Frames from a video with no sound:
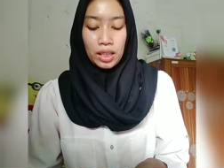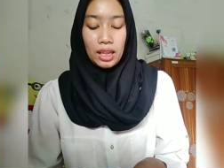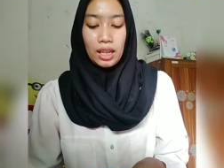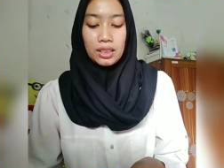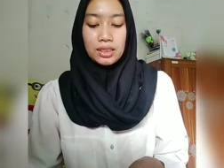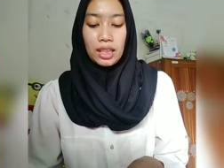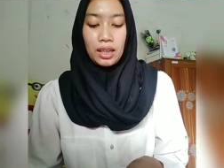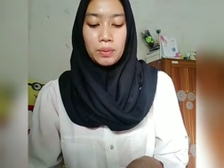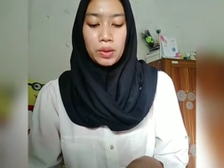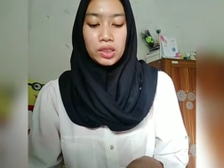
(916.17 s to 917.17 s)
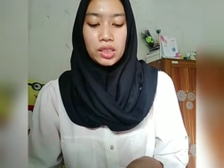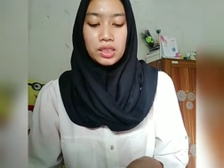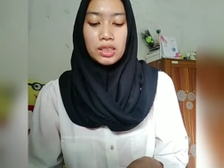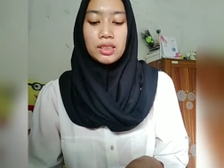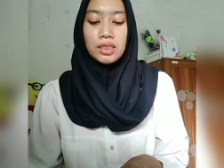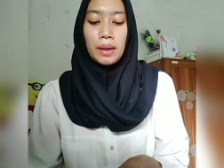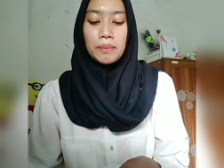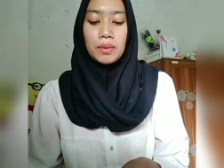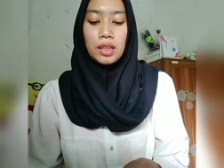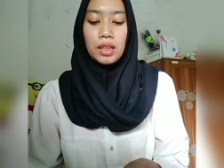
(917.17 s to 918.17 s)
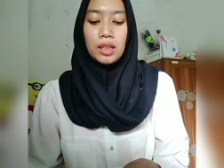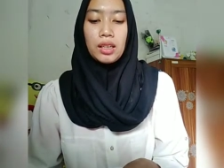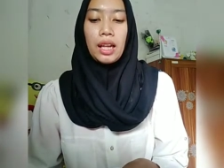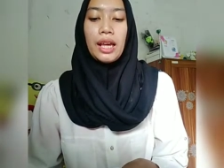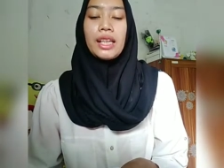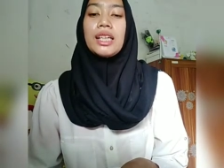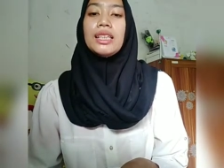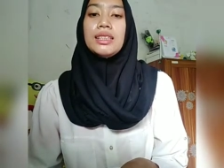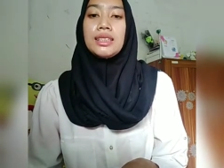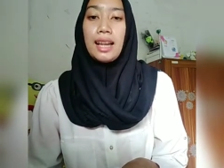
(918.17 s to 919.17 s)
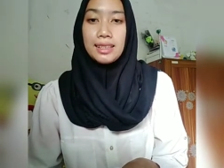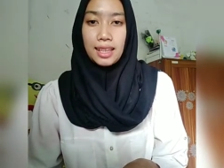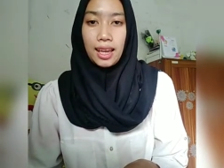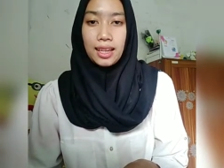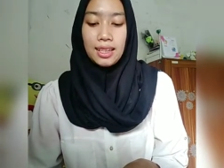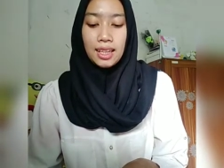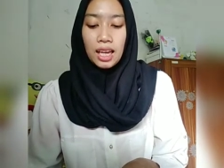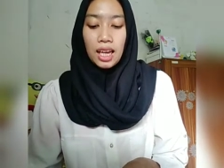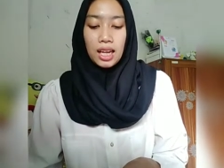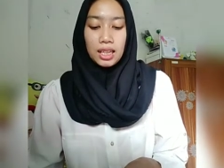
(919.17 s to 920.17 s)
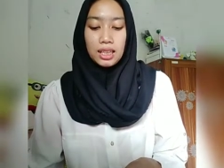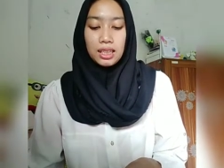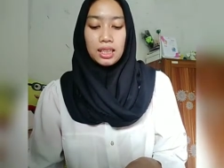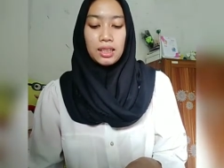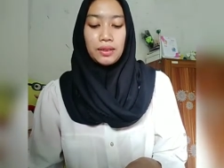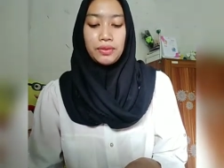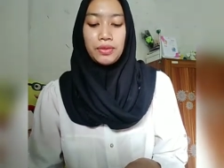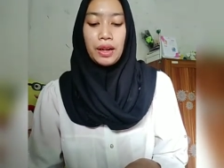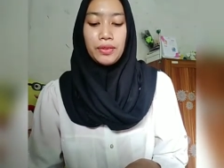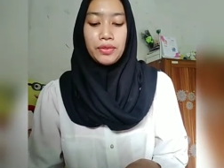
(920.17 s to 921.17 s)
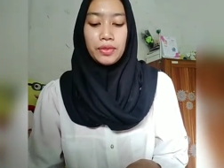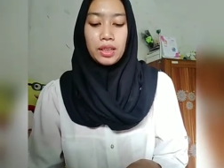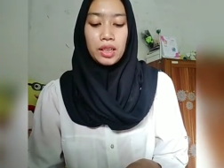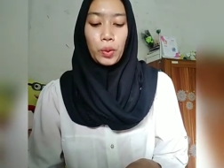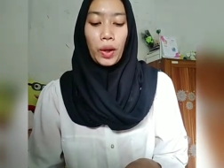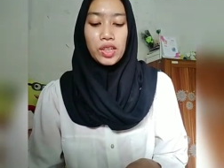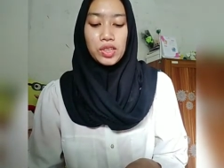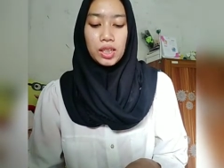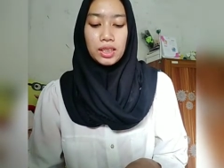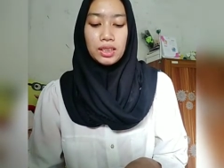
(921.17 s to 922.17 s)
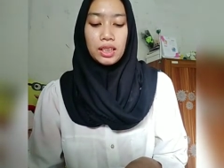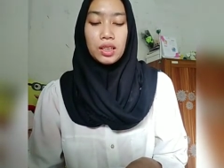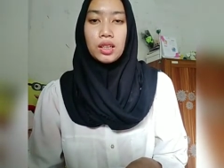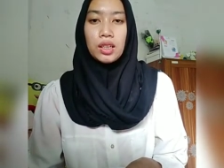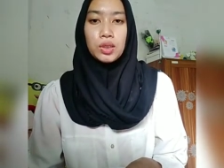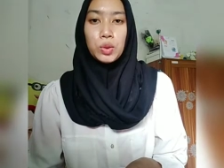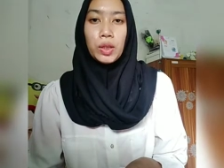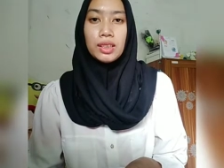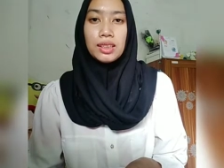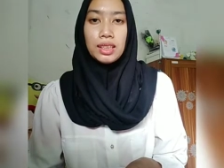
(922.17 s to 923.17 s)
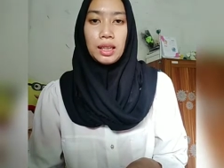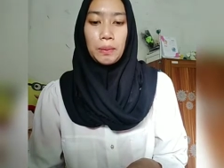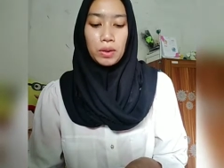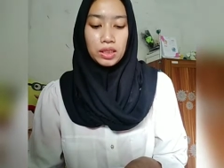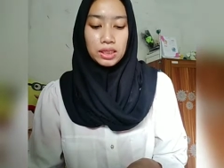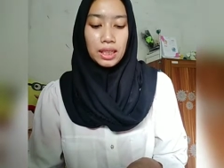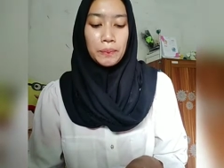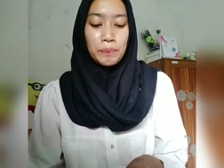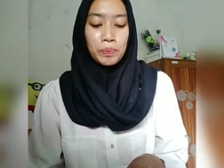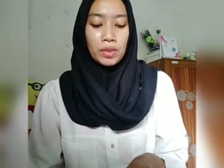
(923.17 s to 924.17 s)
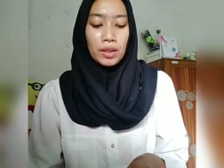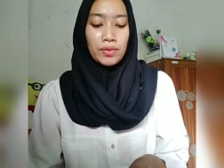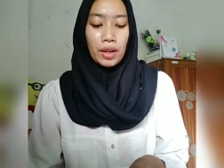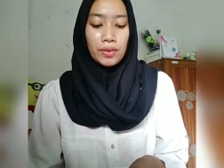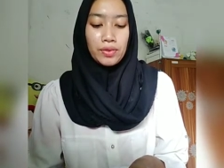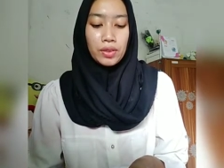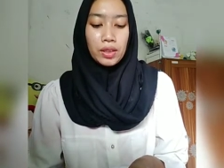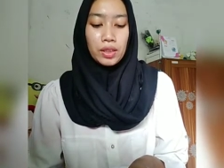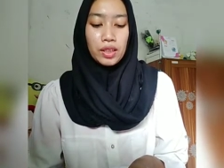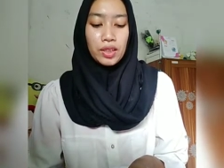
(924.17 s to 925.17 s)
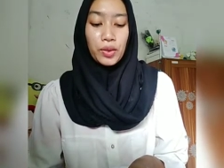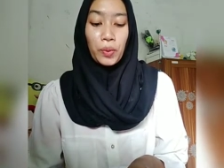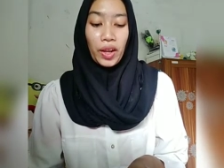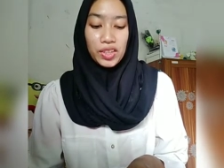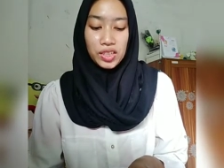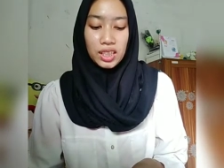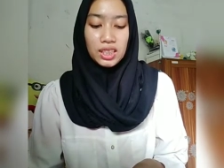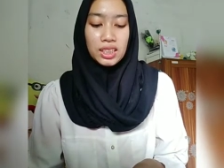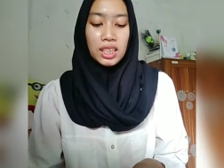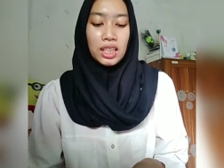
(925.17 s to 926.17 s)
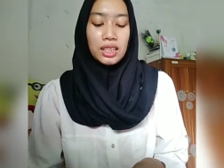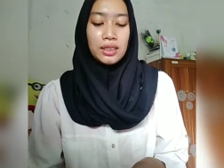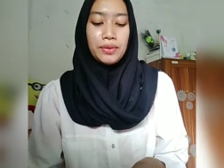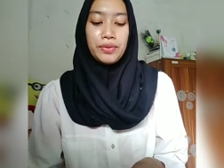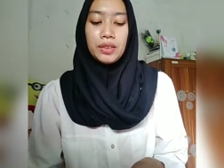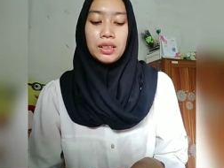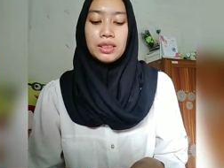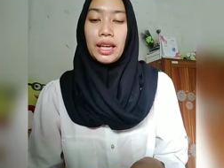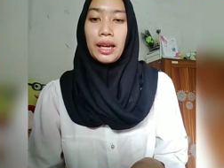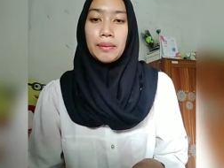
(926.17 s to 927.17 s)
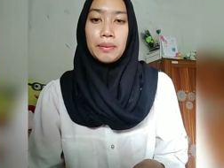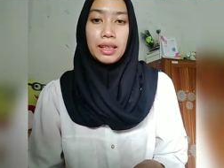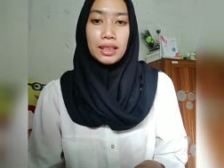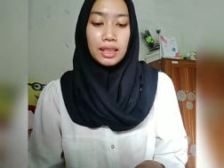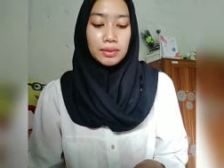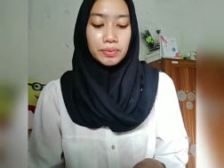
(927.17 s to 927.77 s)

and second position same like class A, 5 question and 20%, 5 question. The second meeting